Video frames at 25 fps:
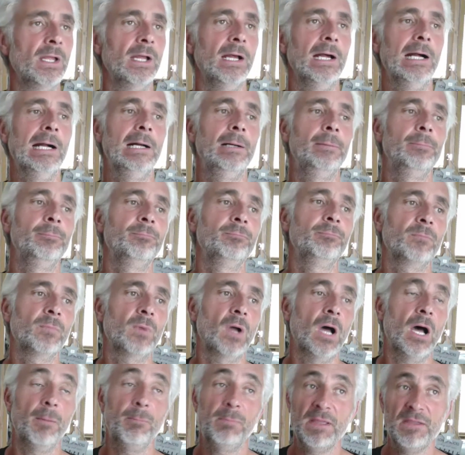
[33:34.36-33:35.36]
Um,
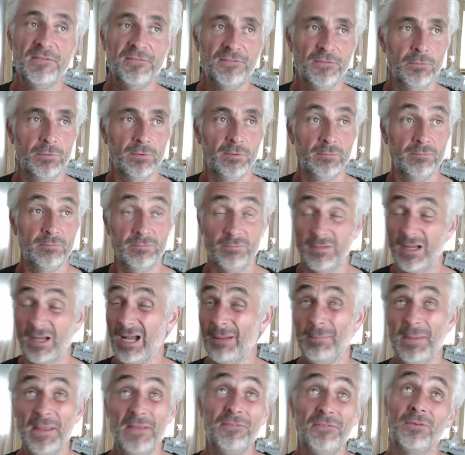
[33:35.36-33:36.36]
I'll be for I'll
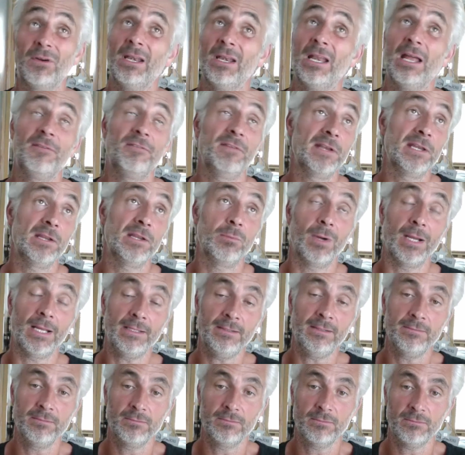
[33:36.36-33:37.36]
be for I love anyway.
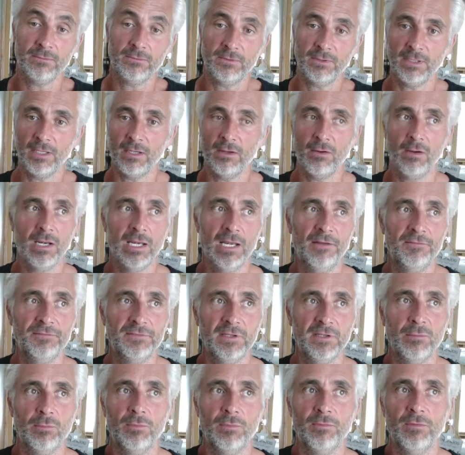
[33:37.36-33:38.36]
Mm. You know, I loved
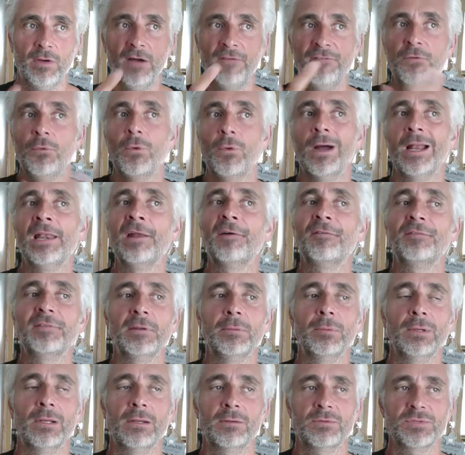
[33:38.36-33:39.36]
it. I thought I loved it
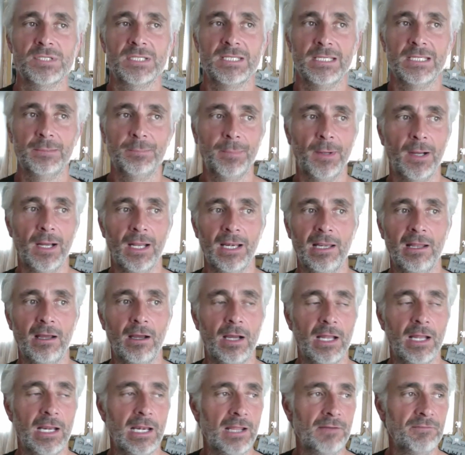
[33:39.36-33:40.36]
when I was a kid, but I, lo-
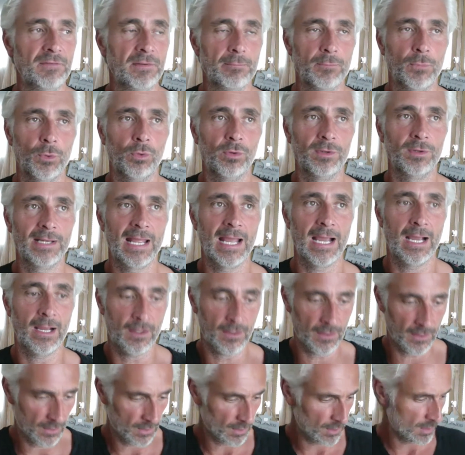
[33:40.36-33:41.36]
I love it more now.
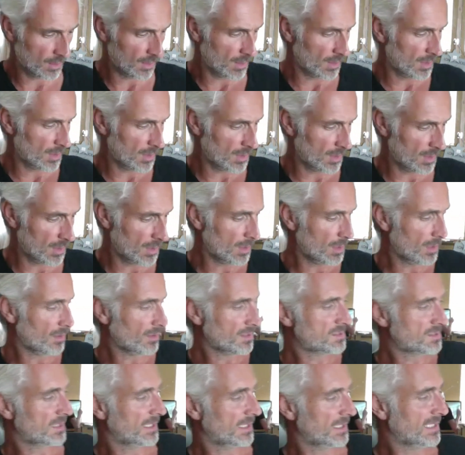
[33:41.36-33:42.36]

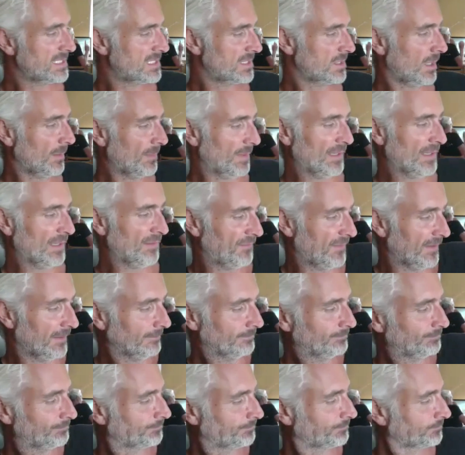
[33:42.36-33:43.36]
So this is Ibiza.
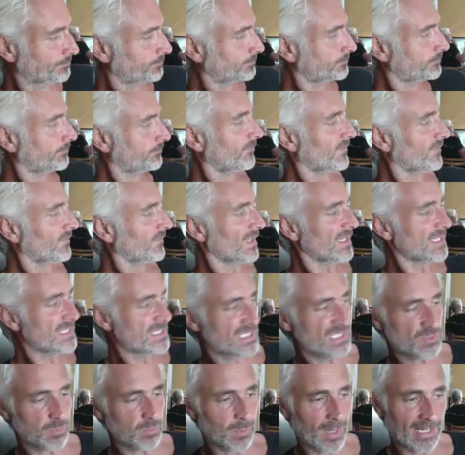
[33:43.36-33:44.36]
This
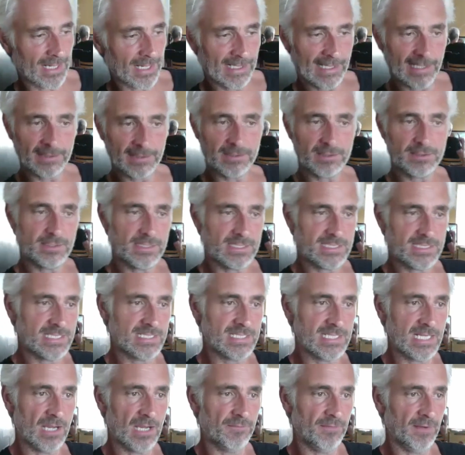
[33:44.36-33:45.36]
is one end. This
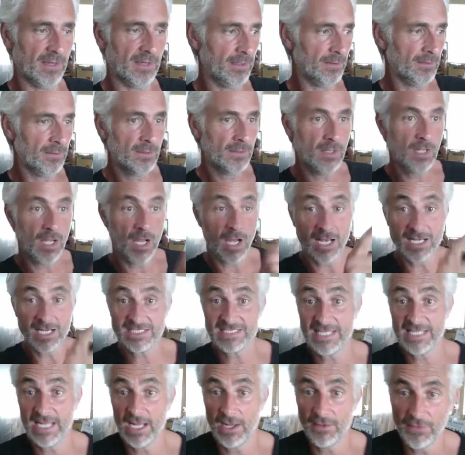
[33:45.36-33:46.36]
is the other. I
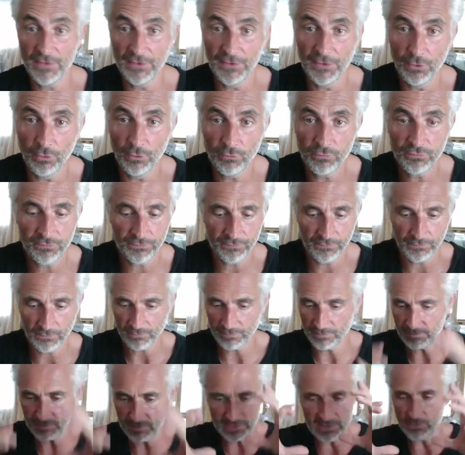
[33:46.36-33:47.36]
stay on the north,
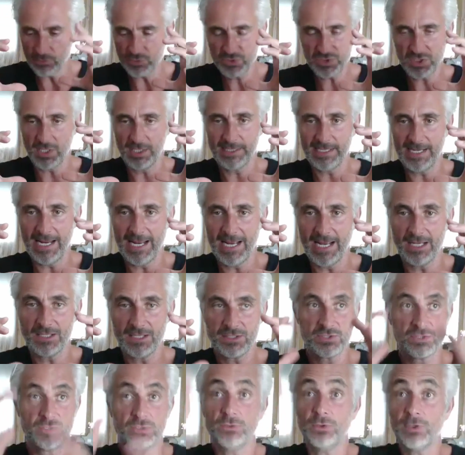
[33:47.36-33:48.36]
little tiny
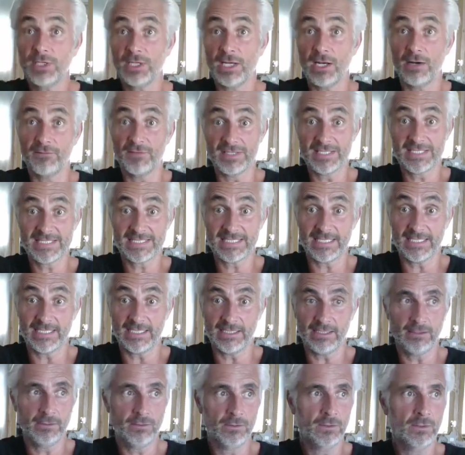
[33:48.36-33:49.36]
house, looking over the sea,
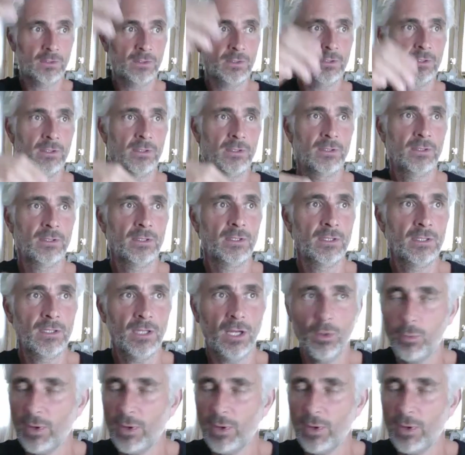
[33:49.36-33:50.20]
away from